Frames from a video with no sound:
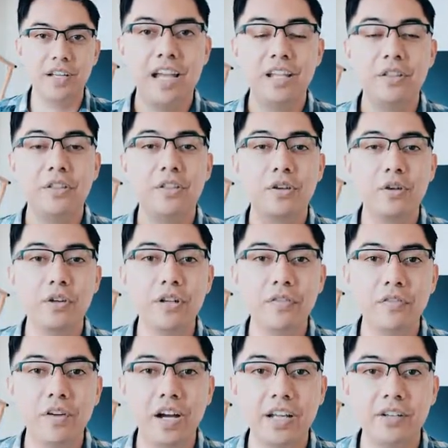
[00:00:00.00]
And third and
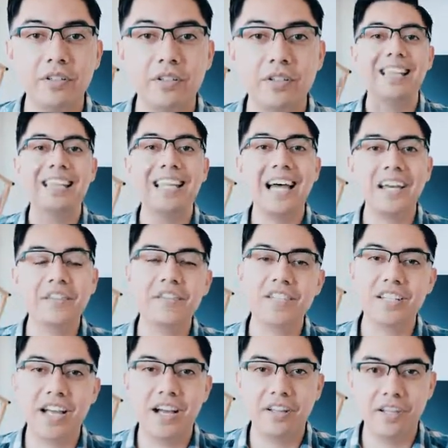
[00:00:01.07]
final,
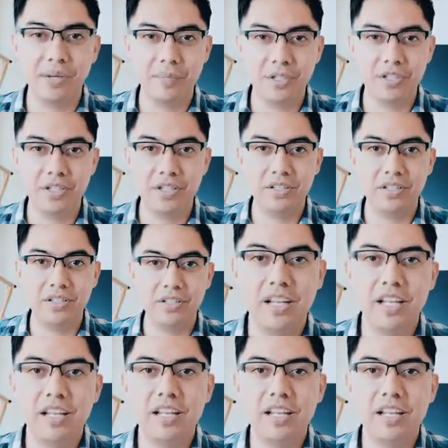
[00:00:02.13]
lifestyle images.